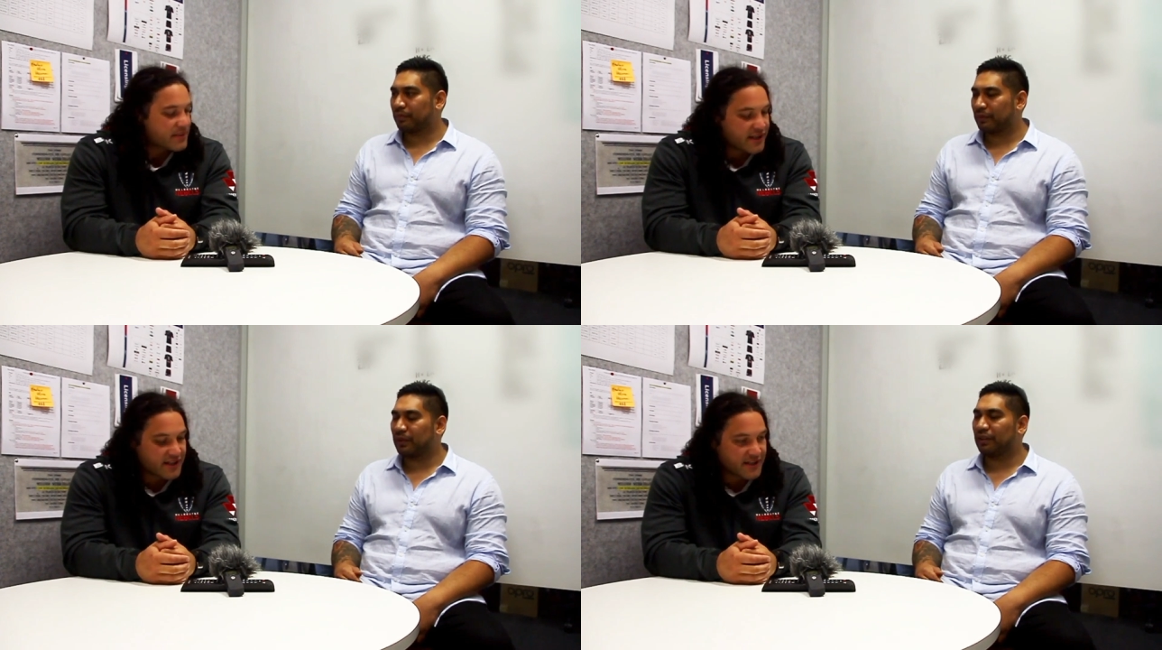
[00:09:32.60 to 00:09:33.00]
Speaker 1: We
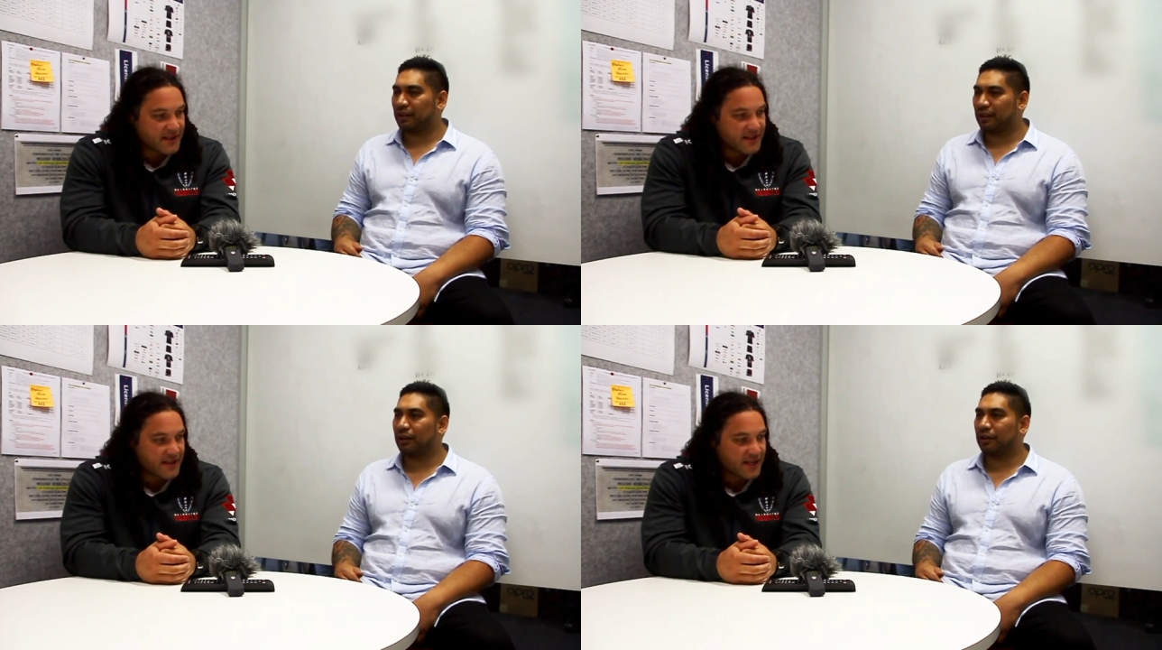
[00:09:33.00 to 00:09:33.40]
get to play
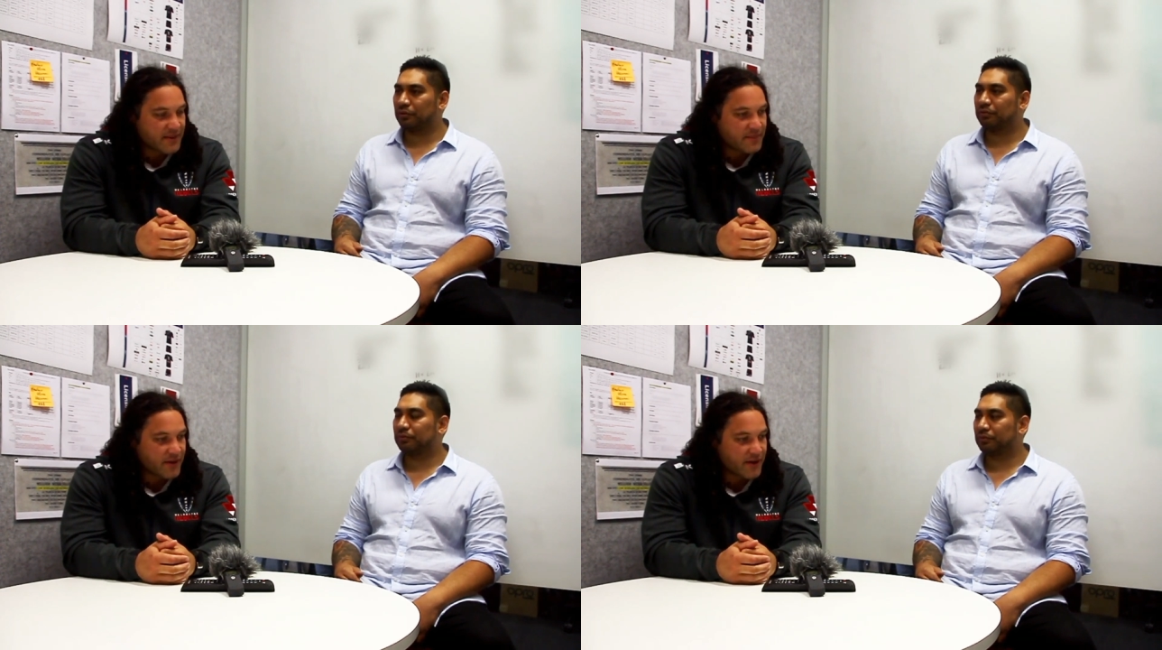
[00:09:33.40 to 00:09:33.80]
at, at
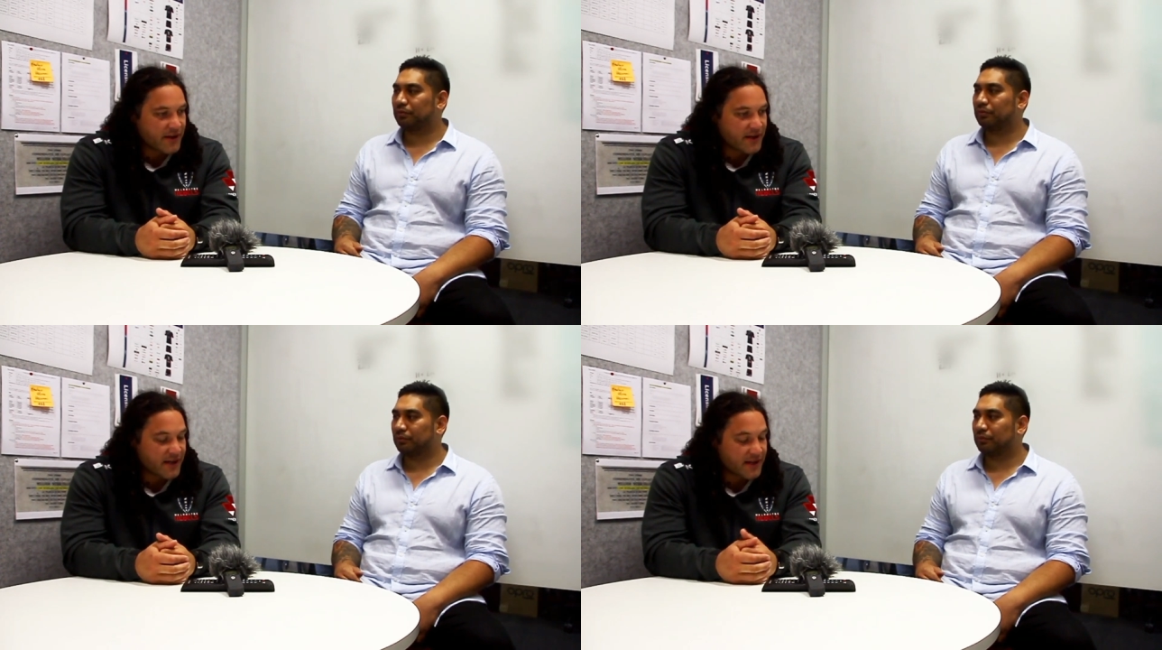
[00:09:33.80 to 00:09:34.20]

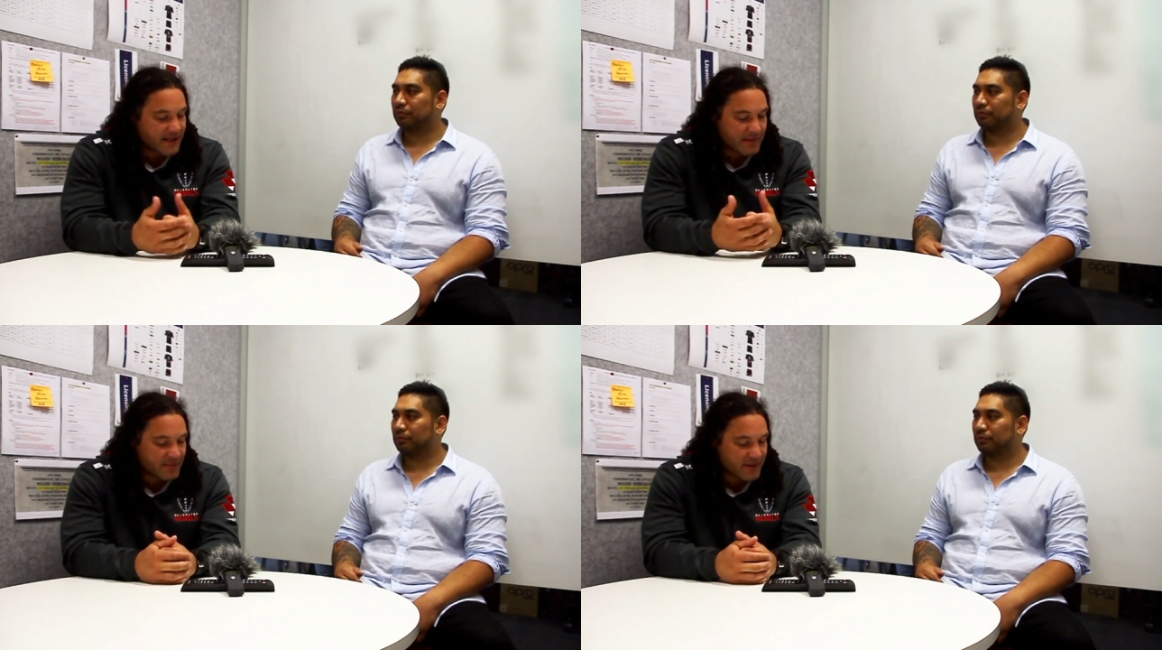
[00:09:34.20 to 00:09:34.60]
AAMI,
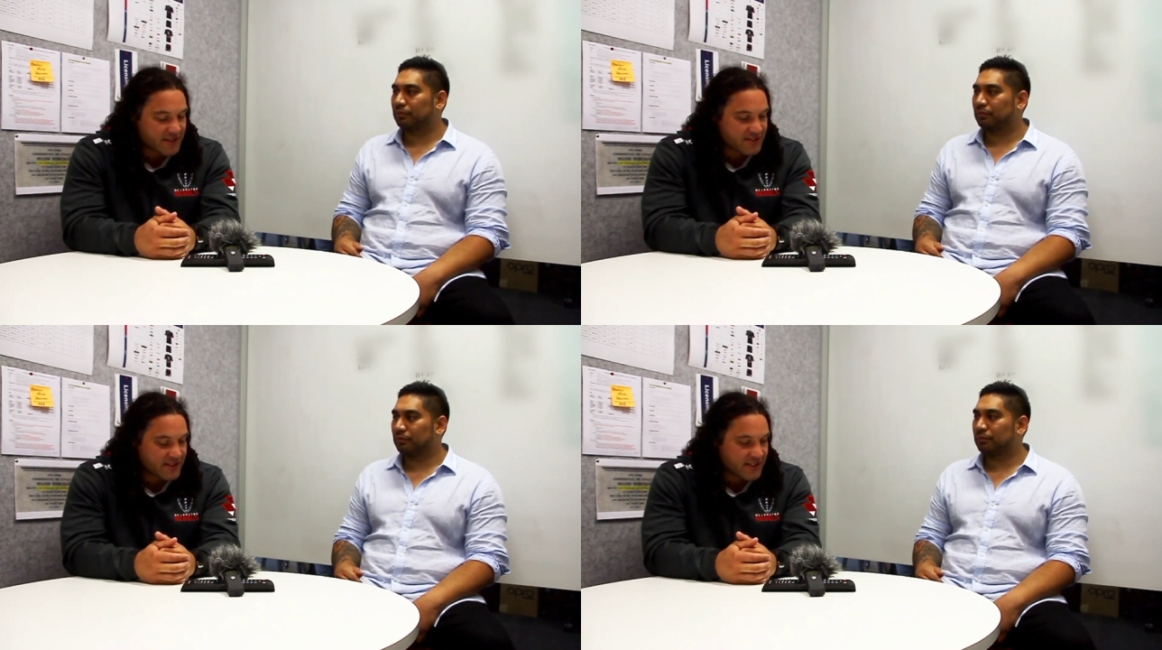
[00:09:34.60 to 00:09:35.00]
uh, AAMI
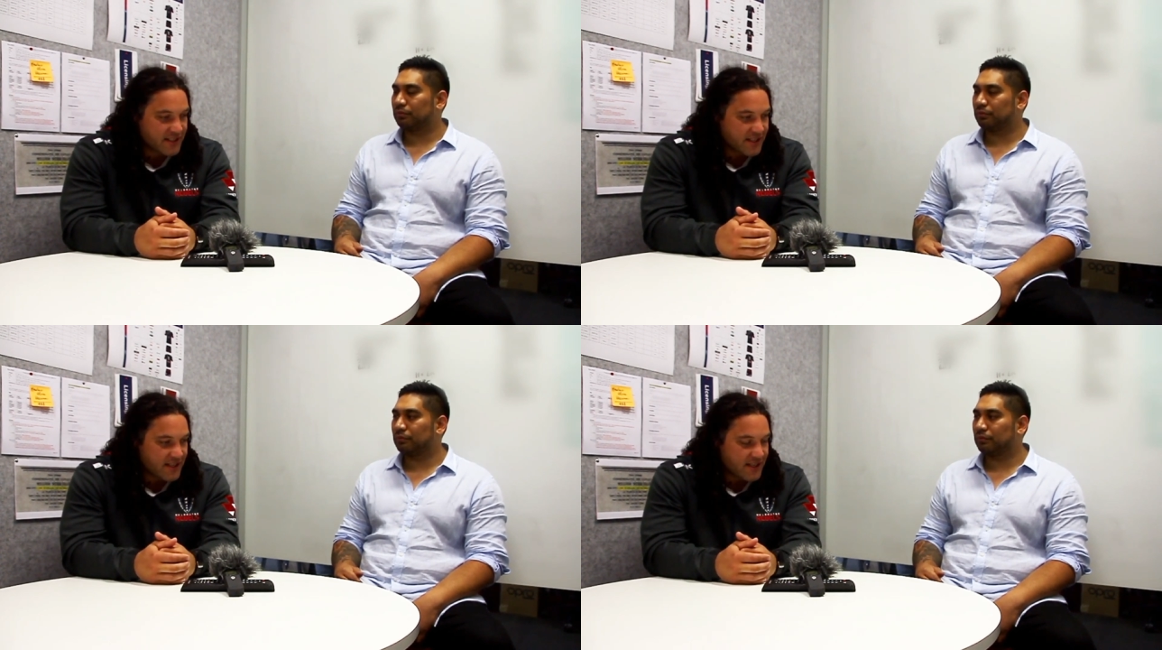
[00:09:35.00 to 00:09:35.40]
Park, sorry.